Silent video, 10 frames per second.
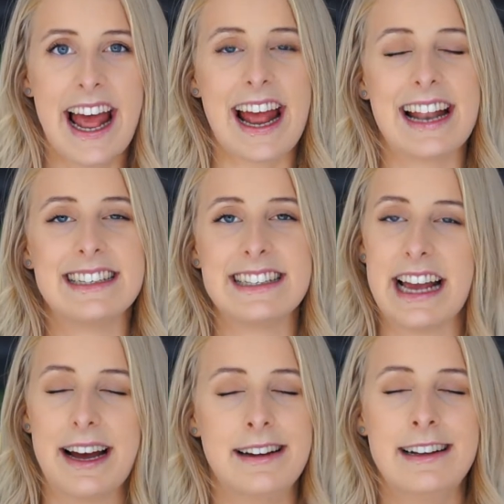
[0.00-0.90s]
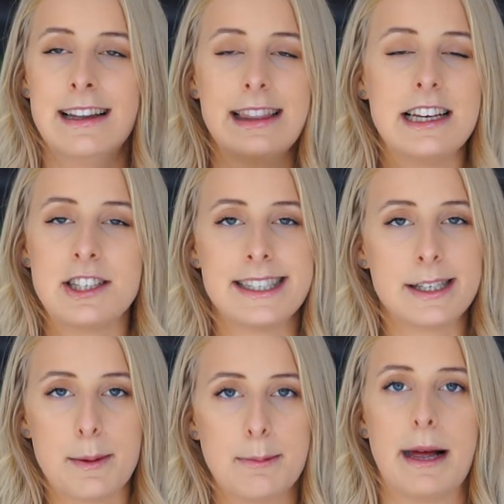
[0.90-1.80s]
And yeah, let's just
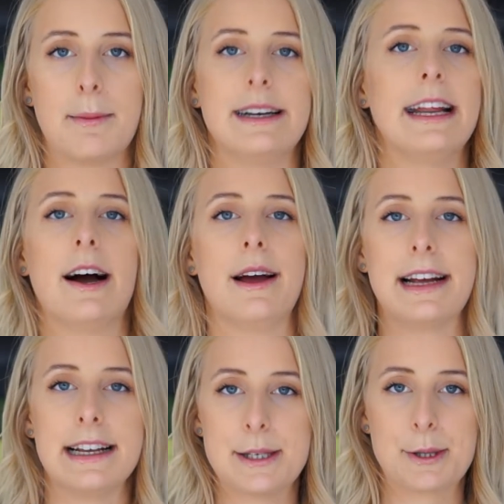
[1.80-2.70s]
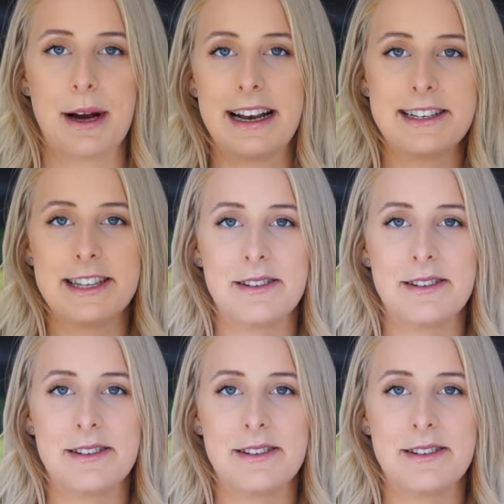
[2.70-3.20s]
stop the blubbering now and get straight into the